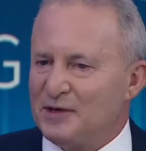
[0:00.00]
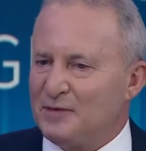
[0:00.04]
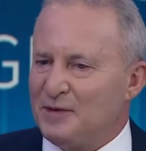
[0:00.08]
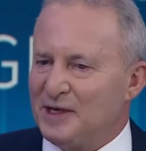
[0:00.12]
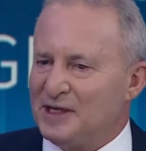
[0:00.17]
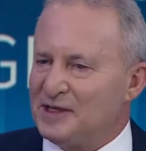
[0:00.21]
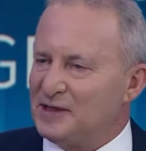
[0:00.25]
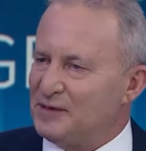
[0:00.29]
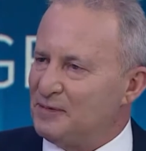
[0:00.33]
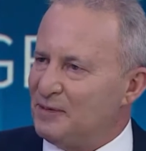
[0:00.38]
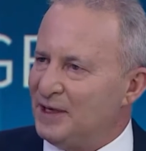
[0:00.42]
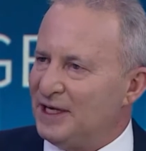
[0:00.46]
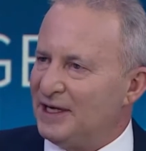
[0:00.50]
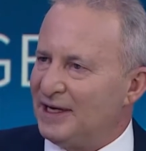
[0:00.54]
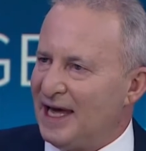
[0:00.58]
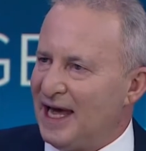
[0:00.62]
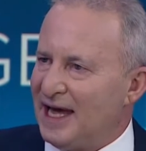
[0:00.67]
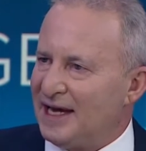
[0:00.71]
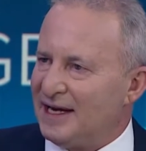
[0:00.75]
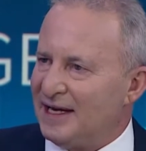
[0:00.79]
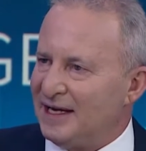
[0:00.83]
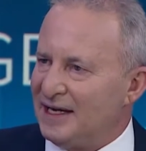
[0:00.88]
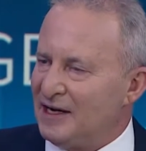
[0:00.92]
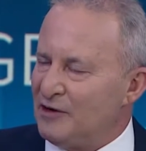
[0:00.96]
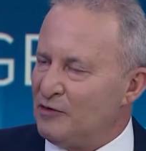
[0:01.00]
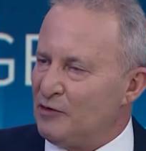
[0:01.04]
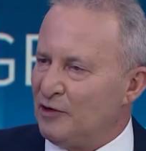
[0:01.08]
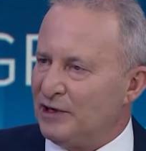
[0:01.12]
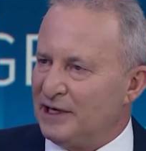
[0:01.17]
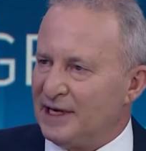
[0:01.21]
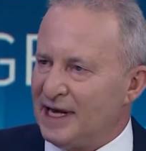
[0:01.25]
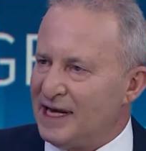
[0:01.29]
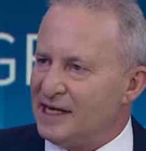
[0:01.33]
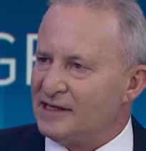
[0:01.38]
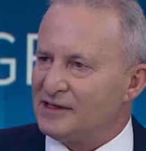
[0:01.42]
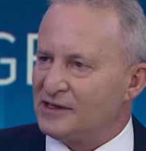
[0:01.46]
to be spearheading a
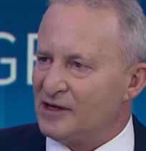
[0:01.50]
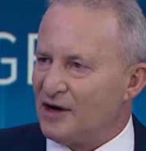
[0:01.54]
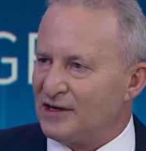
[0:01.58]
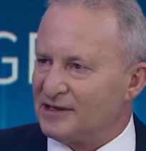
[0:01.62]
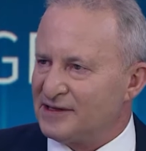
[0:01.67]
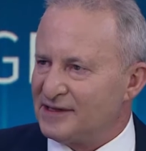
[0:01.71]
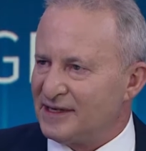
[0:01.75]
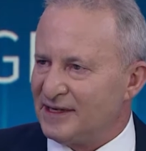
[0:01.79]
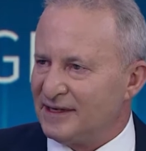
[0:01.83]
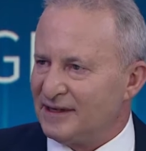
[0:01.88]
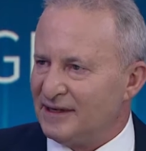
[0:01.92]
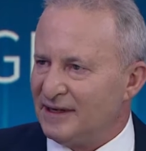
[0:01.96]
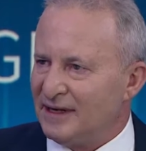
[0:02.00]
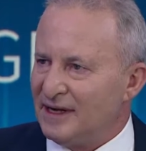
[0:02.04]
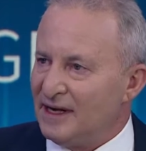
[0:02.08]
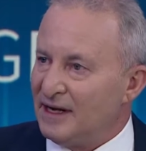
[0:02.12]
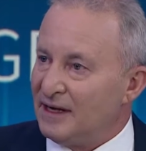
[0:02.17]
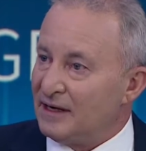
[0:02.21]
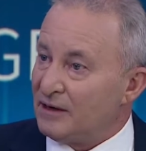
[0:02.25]
renaissance in